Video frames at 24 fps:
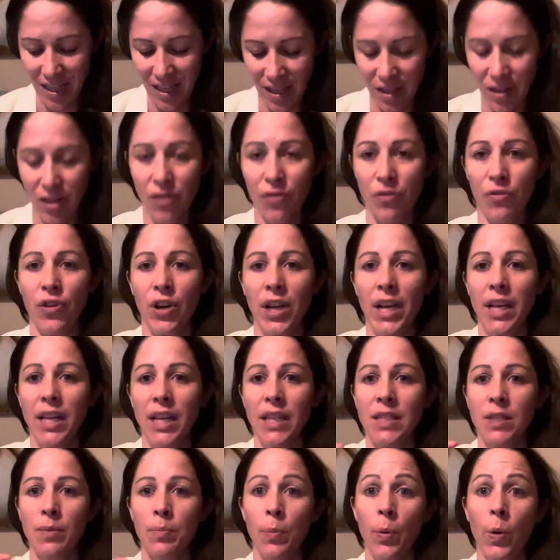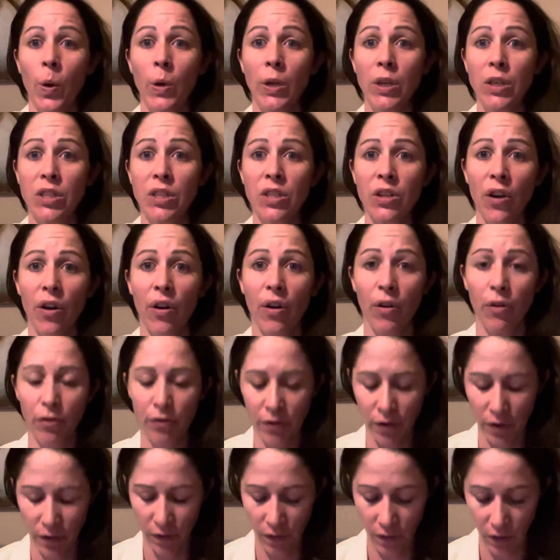in the phrase point
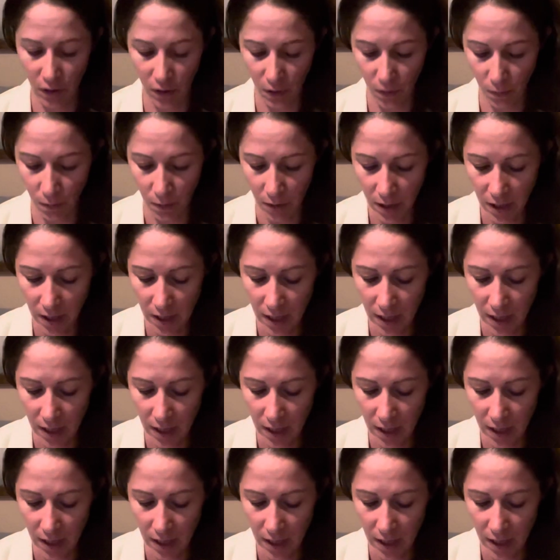of view,